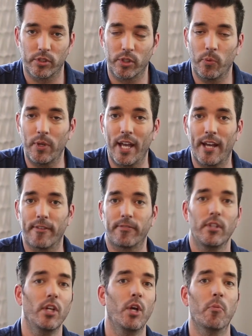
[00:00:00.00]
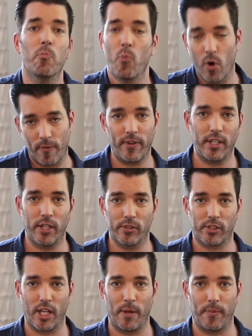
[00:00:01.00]
So we have more
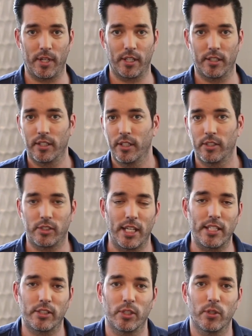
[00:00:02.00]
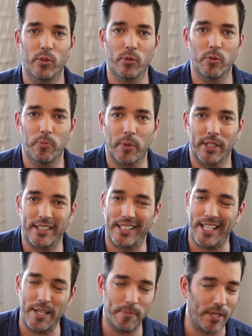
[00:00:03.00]
videos coming, stay tuned, but
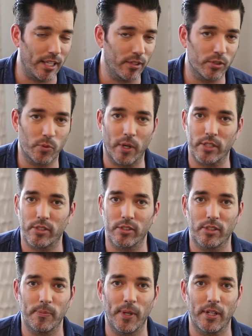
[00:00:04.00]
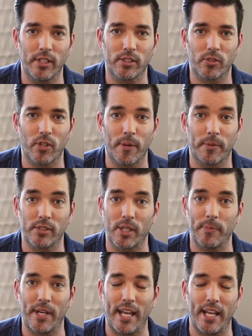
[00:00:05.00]
keep getting those questions to me on Instagram, because I'm
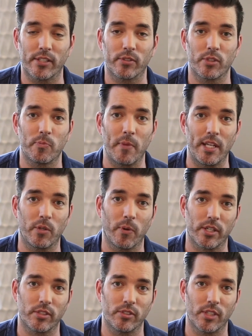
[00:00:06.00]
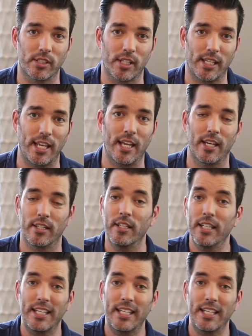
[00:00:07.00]
gonna answer as many questions as I can,